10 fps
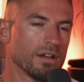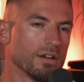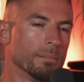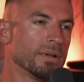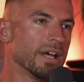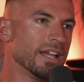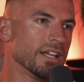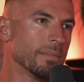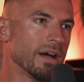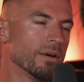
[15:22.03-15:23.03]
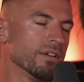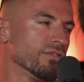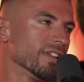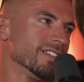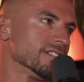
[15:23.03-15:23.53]
complaining about it and
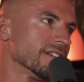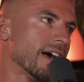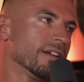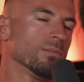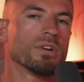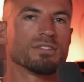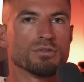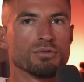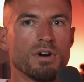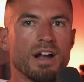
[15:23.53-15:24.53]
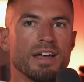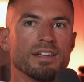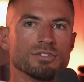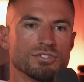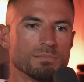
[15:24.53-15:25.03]
feeling sad and wanting to cry
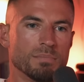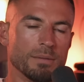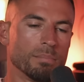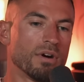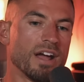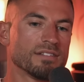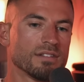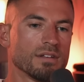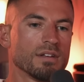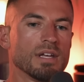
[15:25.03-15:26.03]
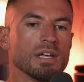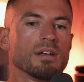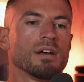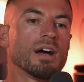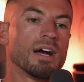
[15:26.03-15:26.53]
and just be depressed,
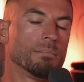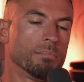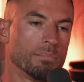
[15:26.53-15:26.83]
I